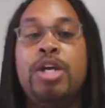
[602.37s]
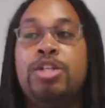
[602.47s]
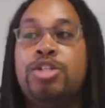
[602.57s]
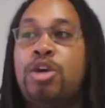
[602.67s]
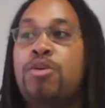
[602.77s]

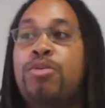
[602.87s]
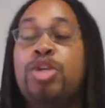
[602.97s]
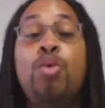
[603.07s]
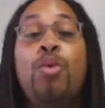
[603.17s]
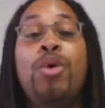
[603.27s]
So
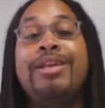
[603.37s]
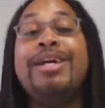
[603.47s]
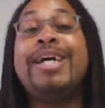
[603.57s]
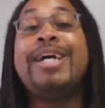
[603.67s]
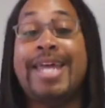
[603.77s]
you want to
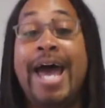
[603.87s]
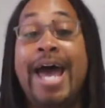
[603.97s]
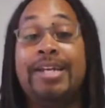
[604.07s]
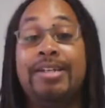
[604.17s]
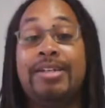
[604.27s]
look at
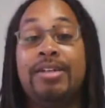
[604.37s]
that